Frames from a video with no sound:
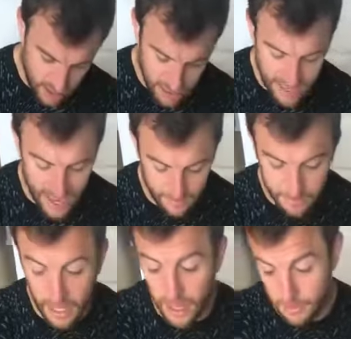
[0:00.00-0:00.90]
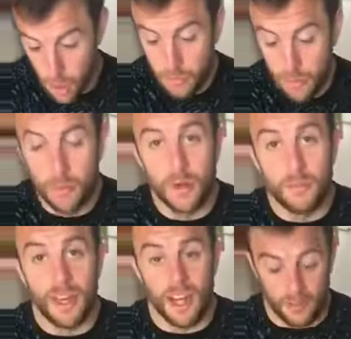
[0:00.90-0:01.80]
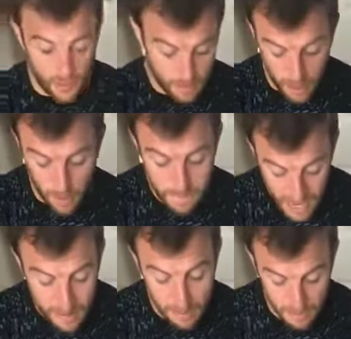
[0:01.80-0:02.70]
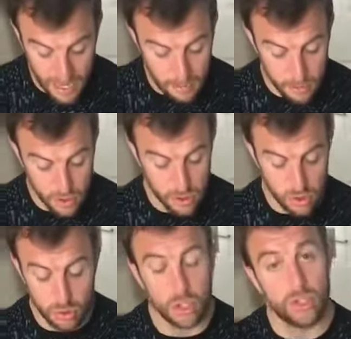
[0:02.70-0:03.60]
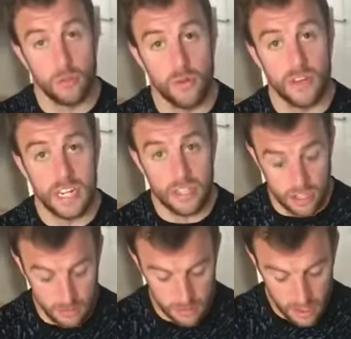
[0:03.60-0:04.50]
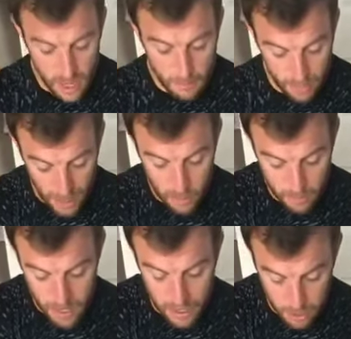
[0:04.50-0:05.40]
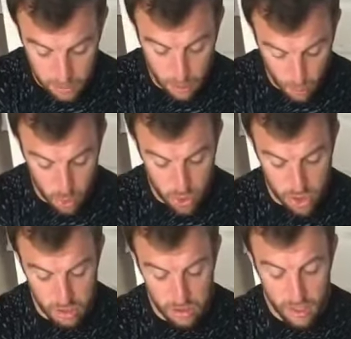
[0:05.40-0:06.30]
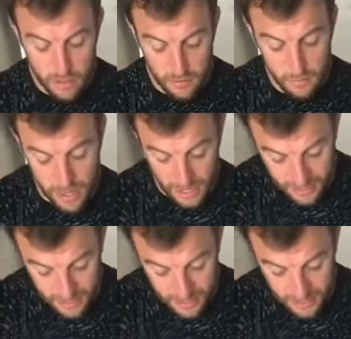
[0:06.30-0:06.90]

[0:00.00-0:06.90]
That, at the moment, would be enough. I maybe be able to cook some more if I need to, but that would be a good portion for me.